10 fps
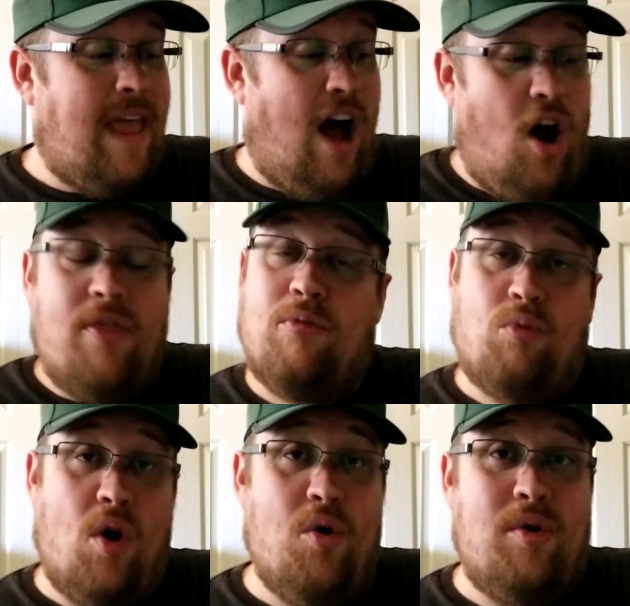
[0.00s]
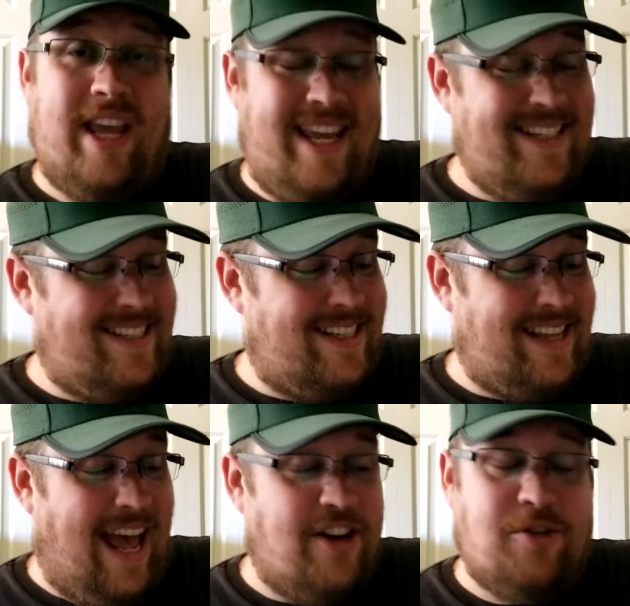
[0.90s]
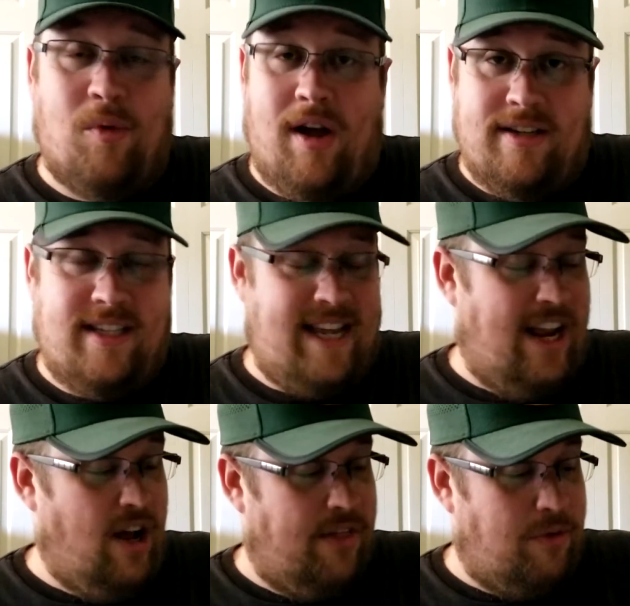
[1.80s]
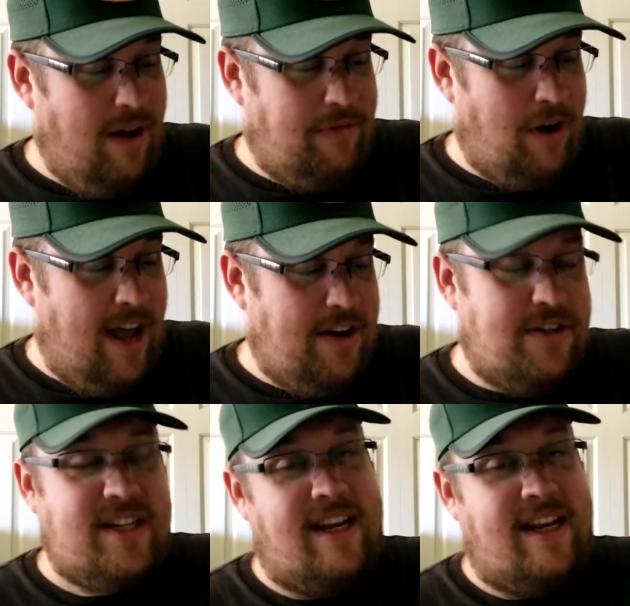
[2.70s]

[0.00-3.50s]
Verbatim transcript: On the road in Saskatchewan to take on the Roughriders,